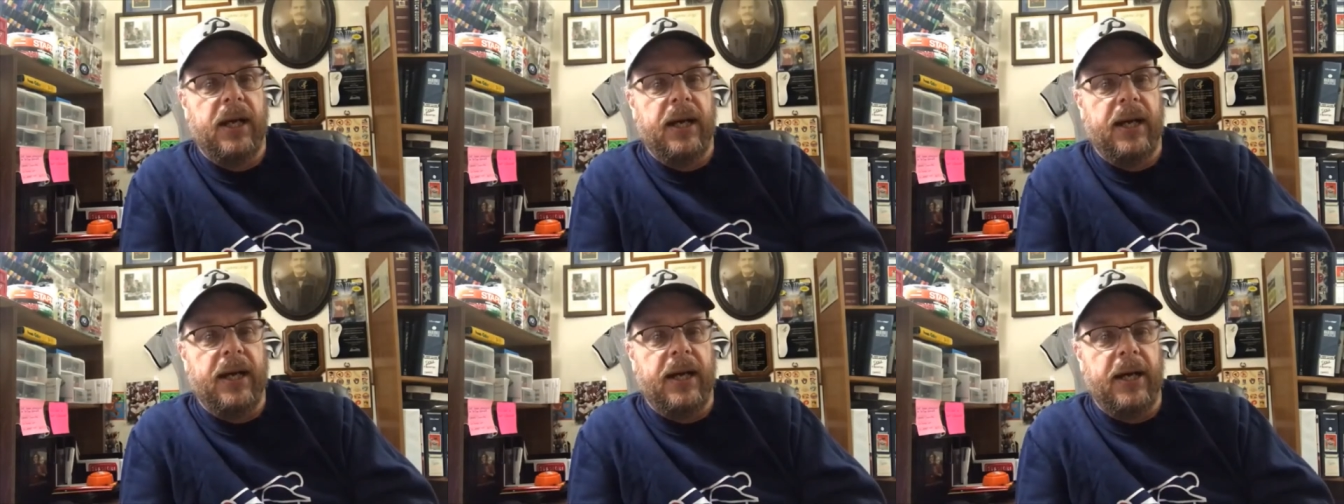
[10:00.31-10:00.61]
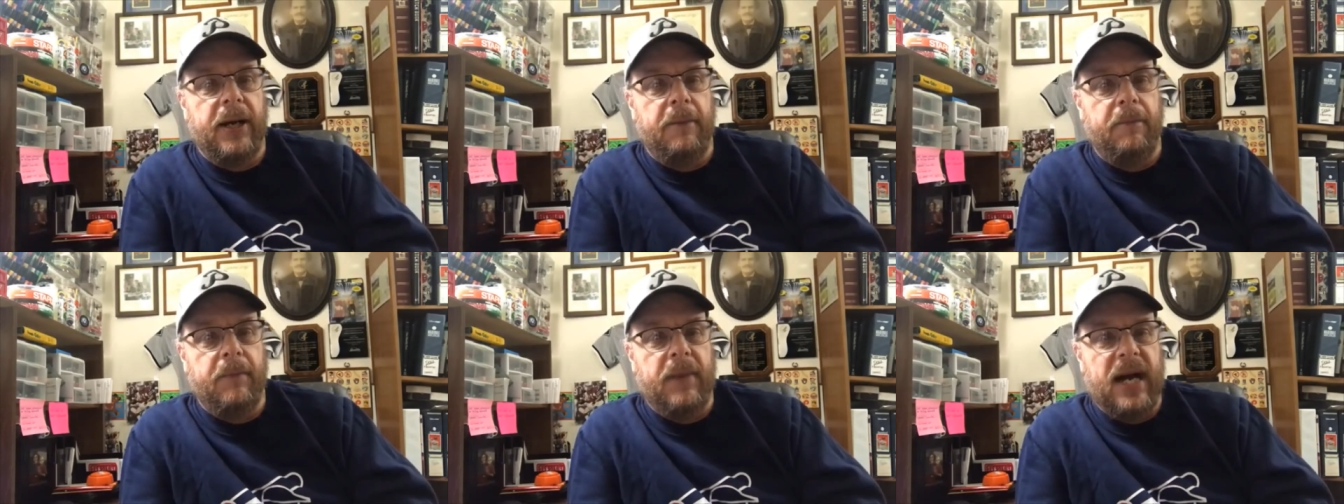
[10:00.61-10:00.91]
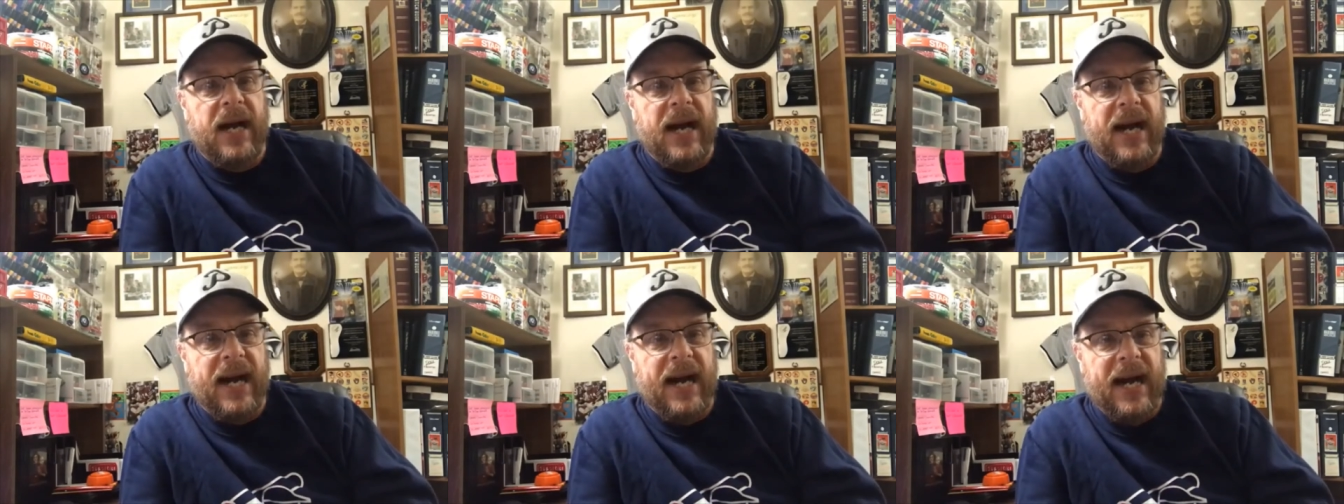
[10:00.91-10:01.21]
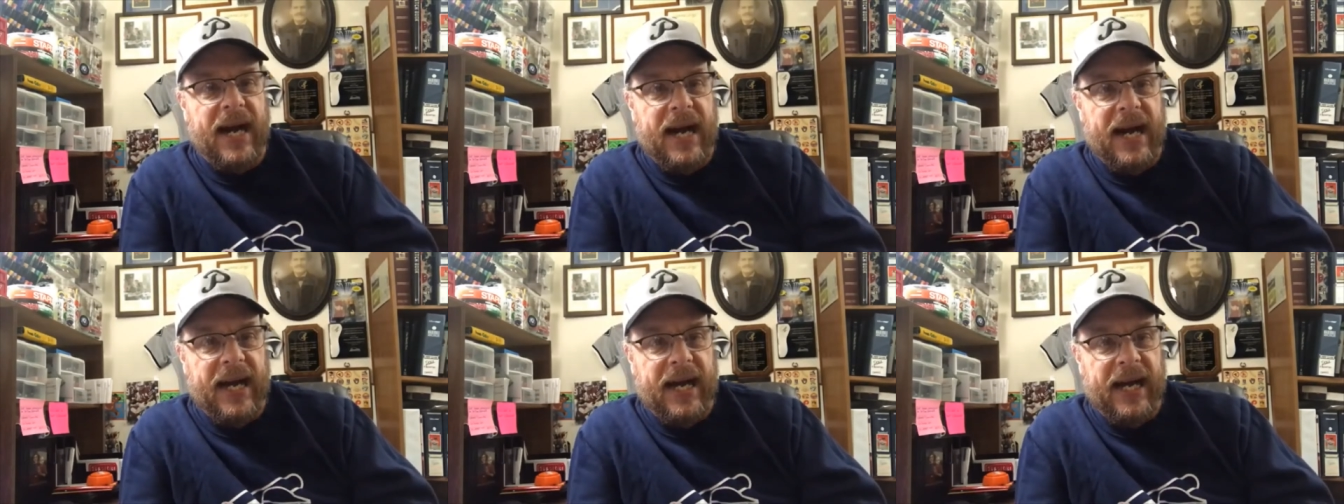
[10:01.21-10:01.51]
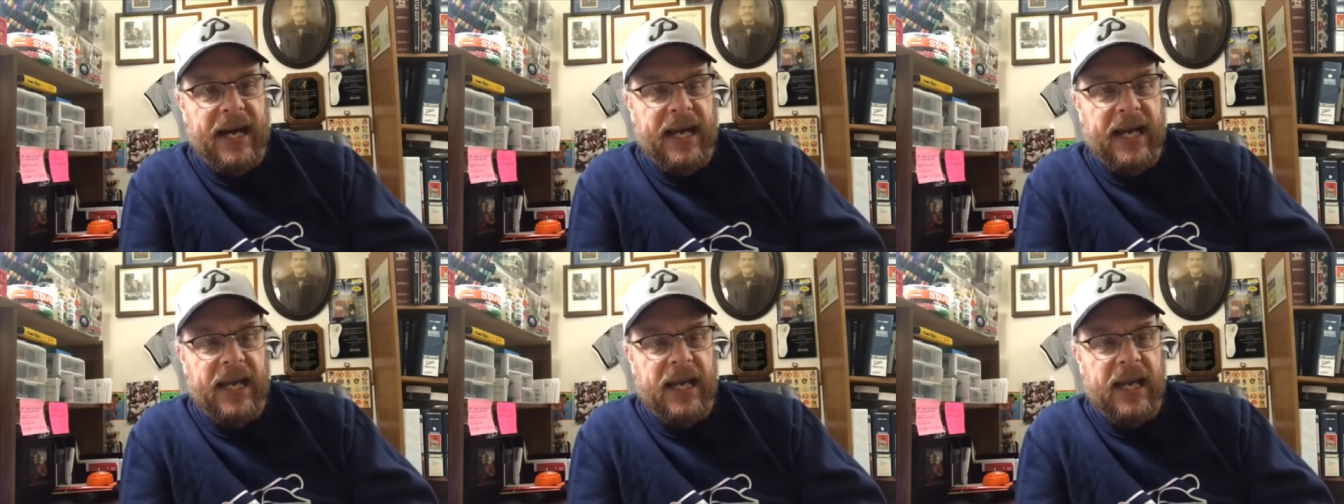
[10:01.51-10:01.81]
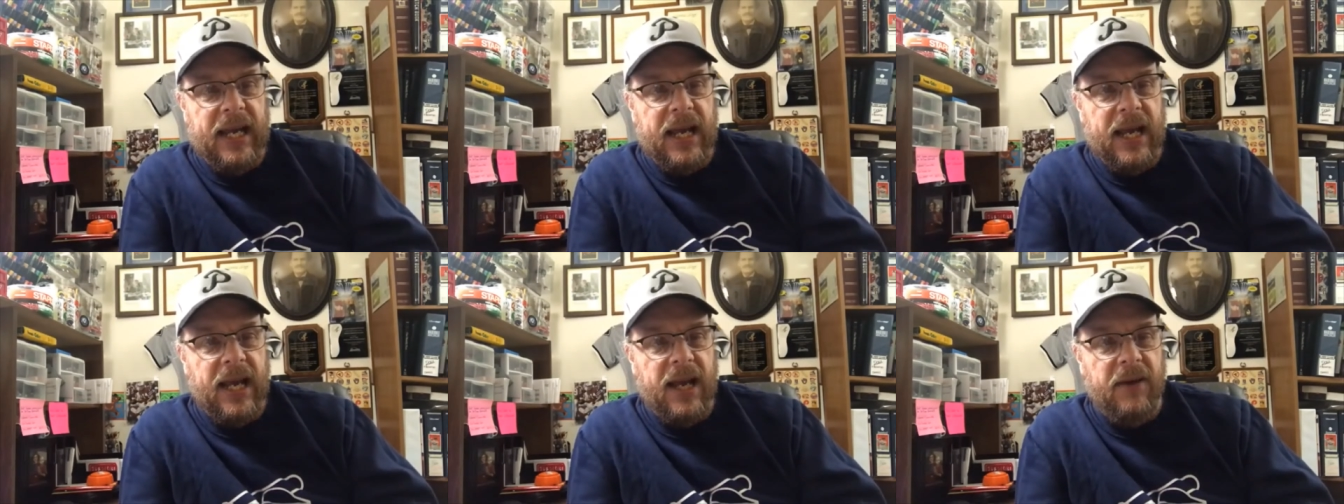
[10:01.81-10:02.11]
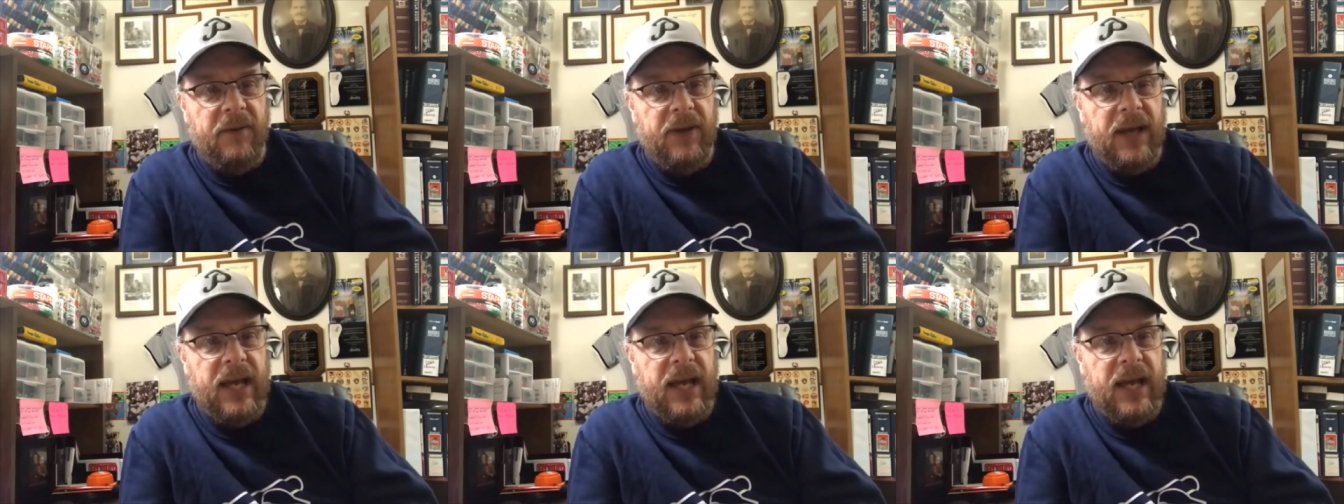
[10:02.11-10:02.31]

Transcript: um, I have